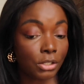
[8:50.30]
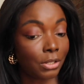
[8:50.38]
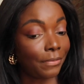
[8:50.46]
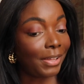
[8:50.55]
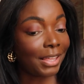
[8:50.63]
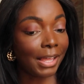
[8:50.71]

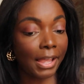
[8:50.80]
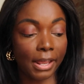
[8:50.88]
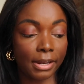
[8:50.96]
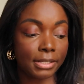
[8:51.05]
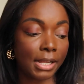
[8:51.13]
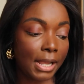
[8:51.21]
So I feel like that
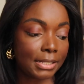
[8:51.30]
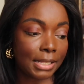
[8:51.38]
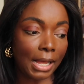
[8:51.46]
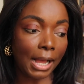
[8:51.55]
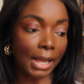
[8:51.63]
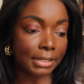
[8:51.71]
kind of ties
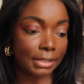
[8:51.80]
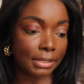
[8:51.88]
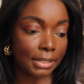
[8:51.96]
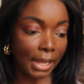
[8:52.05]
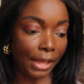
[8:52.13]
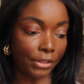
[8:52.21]
the eyes
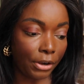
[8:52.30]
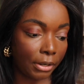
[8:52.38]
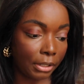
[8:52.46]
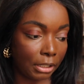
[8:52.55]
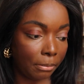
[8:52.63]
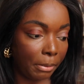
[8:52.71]
together
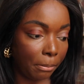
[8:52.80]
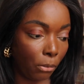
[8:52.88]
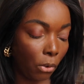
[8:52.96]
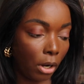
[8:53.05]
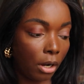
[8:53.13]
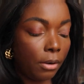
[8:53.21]
a little bit
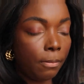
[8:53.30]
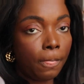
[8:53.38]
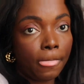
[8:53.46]
more.